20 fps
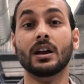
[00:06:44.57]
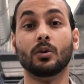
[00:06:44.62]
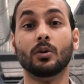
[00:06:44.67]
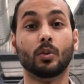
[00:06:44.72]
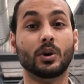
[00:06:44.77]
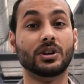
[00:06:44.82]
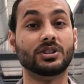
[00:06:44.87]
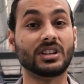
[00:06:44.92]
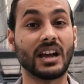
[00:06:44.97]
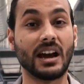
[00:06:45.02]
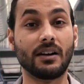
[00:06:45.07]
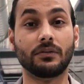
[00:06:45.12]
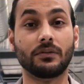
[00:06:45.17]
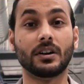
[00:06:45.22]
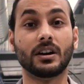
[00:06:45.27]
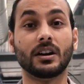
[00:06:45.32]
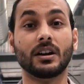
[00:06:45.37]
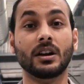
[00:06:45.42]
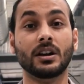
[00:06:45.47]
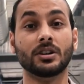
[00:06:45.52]

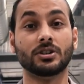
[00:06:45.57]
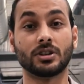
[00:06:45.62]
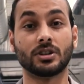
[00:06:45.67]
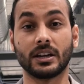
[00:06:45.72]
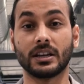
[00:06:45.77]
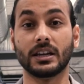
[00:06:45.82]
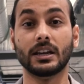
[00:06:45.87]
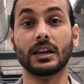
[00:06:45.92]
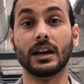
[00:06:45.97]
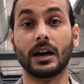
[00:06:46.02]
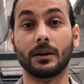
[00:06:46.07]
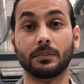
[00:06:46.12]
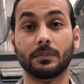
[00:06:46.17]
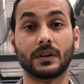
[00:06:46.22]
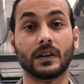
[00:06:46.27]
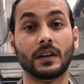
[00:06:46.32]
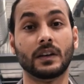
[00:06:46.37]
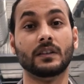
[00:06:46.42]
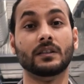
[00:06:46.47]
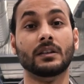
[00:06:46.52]
Whichever trucking
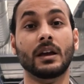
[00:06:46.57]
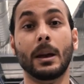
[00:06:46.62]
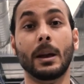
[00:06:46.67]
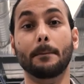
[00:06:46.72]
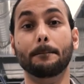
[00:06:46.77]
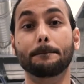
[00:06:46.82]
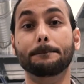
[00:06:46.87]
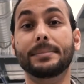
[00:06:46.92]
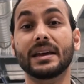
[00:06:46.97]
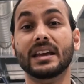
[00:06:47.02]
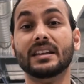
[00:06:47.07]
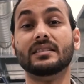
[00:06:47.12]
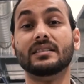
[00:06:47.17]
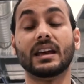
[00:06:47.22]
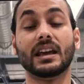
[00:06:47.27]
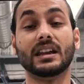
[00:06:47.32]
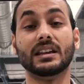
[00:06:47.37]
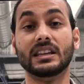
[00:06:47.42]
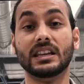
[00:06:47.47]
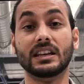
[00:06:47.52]
companies bids
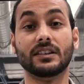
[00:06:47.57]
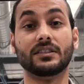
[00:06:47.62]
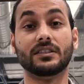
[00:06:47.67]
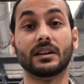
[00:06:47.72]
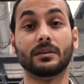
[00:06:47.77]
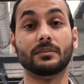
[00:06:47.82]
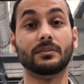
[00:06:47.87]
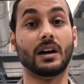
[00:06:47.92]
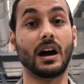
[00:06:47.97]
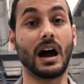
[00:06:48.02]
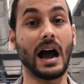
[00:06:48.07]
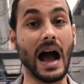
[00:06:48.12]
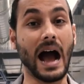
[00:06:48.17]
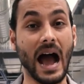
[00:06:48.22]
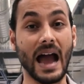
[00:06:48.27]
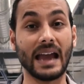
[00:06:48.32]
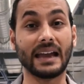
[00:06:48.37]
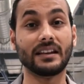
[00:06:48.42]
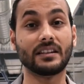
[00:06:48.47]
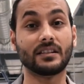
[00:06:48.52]
and gives them the
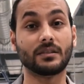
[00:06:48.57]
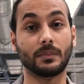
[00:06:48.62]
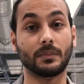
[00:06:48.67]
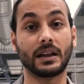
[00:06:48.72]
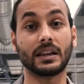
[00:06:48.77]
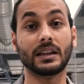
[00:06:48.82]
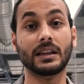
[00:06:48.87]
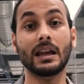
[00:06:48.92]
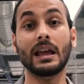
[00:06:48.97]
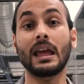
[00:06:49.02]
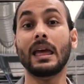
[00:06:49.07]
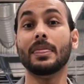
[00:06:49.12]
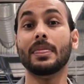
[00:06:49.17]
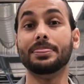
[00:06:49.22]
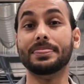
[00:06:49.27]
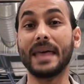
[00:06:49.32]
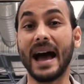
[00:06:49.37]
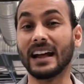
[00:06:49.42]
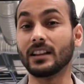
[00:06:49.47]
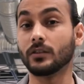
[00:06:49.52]
highest money,
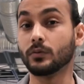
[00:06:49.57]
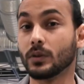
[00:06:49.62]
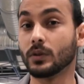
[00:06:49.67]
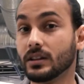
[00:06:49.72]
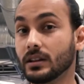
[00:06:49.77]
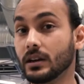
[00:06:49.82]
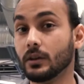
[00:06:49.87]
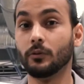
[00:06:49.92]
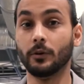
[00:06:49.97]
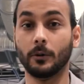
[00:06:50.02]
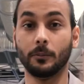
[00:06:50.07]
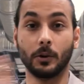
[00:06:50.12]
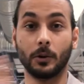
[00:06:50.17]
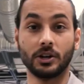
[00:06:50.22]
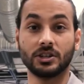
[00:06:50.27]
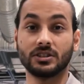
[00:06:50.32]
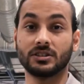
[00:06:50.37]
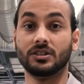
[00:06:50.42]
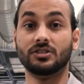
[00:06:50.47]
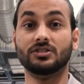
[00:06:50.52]
that's where they will
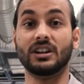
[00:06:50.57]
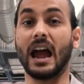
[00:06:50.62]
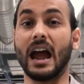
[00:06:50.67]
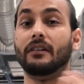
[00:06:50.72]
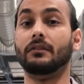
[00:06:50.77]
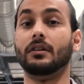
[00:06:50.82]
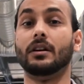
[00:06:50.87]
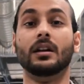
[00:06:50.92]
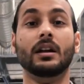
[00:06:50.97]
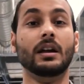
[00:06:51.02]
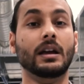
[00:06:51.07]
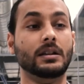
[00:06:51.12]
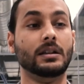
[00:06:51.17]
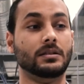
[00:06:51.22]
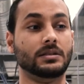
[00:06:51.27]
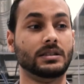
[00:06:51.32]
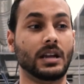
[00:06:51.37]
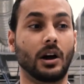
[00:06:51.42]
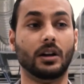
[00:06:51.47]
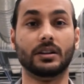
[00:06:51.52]
push the driver,
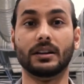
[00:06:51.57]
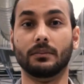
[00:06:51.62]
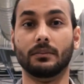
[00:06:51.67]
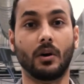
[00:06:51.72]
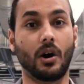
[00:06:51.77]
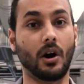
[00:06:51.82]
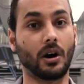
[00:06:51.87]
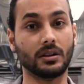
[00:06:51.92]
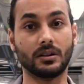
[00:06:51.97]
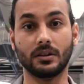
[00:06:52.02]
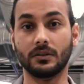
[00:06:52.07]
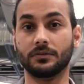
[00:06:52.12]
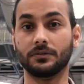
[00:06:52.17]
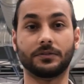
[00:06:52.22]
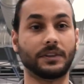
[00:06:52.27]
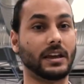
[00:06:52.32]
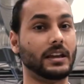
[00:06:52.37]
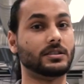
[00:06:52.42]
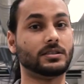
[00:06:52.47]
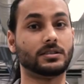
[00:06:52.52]
tell them all the
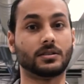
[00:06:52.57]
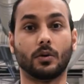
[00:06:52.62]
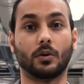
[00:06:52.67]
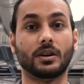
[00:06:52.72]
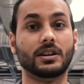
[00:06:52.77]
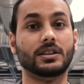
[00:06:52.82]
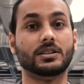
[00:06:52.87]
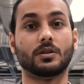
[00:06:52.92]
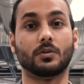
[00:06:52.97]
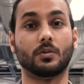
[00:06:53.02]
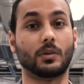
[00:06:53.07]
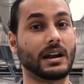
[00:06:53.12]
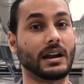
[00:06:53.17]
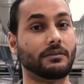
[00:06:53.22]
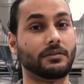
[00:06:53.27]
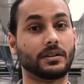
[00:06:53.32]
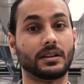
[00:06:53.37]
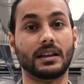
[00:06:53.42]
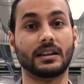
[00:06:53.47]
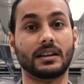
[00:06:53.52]
fake stories or
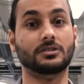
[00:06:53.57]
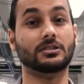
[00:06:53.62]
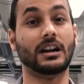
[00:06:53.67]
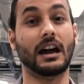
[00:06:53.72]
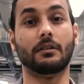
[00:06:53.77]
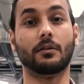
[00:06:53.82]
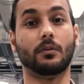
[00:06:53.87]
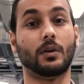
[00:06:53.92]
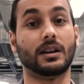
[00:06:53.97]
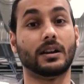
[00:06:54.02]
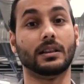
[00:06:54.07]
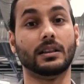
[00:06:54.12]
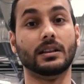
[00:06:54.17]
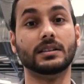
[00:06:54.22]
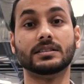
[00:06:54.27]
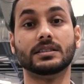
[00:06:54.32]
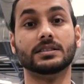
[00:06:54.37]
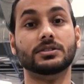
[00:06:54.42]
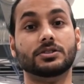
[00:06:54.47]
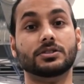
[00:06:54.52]
whatever that driver wanna
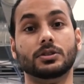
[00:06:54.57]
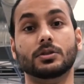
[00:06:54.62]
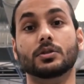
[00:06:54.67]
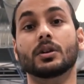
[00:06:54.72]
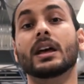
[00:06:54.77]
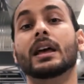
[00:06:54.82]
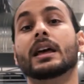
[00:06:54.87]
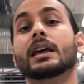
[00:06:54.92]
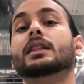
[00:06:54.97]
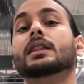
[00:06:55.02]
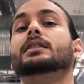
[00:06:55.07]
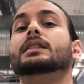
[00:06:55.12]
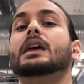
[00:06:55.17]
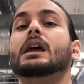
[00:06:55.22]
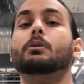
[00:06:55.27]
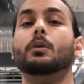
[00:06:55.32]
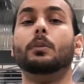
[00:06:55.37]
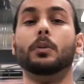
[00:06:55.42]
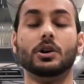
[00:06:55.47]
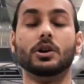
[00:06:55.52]
listen to,
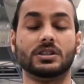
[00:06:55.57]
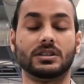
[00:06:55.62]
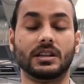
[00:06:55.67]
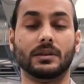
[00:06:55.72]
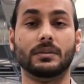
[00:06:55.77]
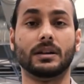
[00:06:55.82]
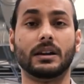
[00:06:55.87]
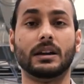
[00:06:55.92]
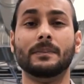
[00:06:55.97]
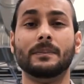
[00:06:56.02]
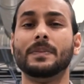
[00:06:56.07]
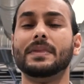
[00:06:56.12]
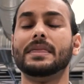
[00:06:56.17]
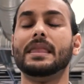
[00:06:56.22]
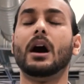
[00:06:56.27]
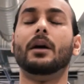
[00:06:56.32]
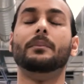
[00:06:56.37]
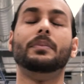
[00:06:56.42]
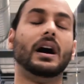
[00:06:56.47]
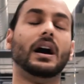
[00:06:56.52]
they will push them there.
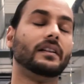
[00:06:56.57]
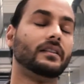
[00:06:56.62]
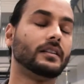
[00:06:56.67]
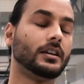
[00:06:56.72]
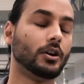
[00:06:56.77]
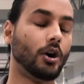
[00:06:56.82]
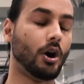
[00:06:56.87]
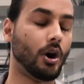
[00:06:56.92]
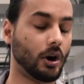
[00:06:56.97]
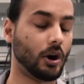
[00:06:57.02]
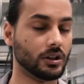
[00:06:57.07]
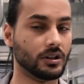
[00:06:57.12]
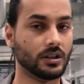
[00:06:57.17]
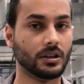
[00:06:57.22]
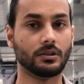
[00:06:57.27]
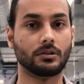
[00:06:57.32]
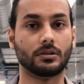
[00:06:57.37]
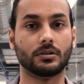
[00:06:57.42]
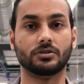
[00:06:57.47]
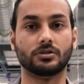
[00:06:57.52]
Now, I'm not saying all
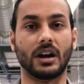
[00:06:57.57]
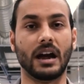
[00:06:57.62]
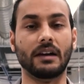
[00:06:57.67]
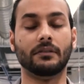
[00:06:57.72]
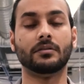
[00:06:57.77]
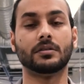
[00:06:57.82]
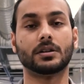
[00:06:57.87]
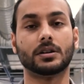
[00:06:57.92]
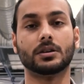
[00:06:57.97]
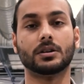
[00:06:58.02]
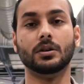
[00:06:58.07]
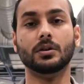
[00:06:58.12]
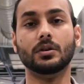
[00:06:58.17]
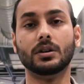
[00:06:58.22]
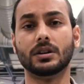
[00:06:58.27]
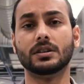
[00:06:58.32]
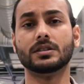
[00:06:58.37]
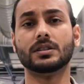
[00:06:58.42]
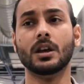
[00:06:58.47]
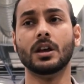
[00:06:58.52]
the driver
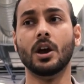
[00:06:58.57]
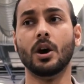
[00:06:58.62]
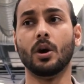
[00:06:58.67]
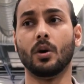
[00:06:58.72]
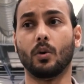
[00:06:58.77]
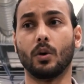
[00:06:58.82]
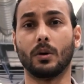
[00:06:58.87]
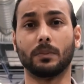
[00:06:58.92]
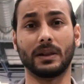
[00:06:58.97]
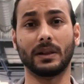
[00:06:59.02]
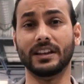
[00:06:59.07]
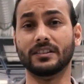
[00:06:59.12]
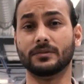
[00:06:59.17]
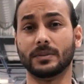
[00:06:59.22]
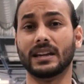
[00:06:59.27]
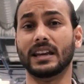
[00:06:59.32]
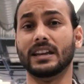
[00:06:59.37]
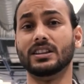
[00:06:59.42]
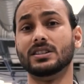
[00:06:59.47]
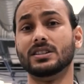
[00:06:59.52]
recruiters or
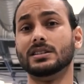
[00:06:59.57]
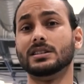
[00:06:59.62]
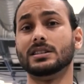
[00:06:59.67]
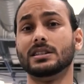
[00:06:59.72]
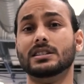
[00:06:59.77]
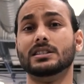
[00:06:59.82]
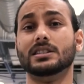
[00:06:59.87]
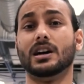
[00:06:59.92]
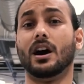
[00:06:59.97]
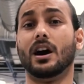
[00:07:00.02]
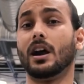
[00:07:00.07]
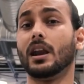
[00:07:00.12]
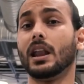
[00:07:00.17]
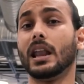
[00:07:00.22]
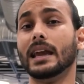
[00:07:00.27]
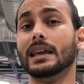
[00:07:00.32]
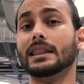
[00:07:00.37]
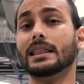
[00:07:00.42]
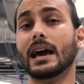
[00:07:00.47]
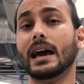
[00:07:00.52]
placement agencies are
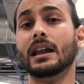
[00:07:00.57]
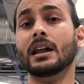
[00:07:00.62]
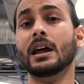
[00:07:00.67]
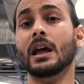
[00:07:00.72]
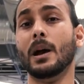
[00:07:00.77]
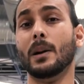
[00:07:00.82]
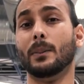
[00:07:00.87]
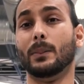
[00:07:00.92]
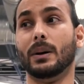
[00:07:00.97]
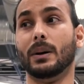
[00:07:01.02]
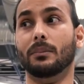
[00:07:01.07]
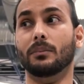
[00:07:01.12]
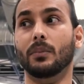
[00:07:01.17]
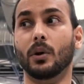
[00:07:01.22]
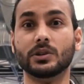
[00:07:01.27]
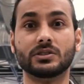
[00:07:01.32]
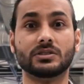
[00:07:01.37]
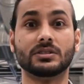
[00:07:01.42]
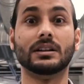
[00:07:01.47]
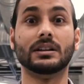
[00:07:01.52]
like that, but
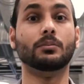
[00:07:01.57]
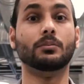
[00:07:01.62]
most of